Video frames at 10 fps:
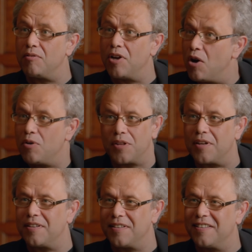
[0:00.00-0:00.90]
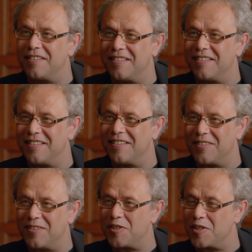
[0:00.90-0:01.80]
know that
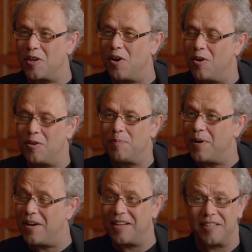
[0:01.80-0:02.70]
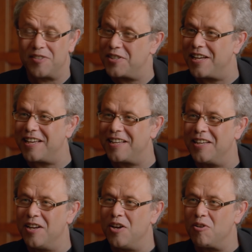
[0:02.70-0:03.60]
there's right. a God by, say,
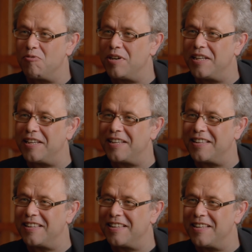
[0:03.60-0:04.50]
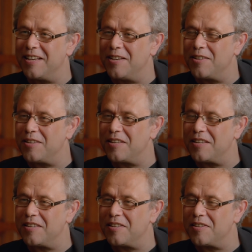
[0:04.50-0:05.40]
reading the,
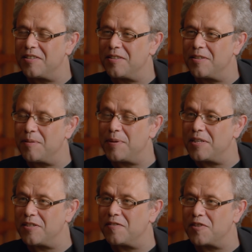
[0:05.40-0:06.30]
the, the bits of